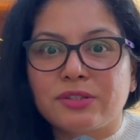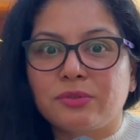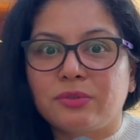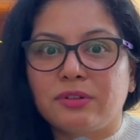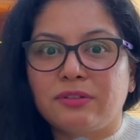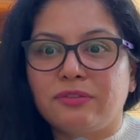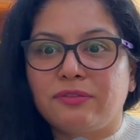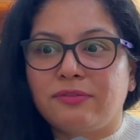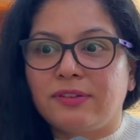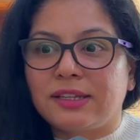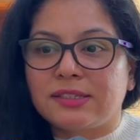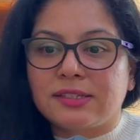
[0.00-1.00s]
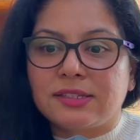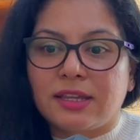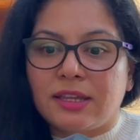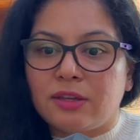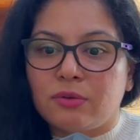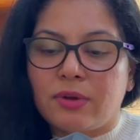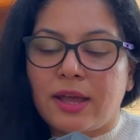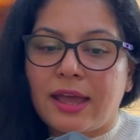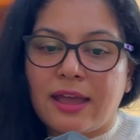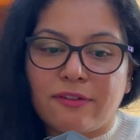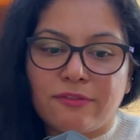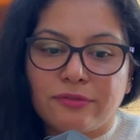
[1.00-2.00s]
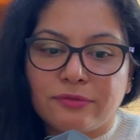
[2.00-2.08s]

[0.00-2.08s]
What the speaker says: So if, let's say, you have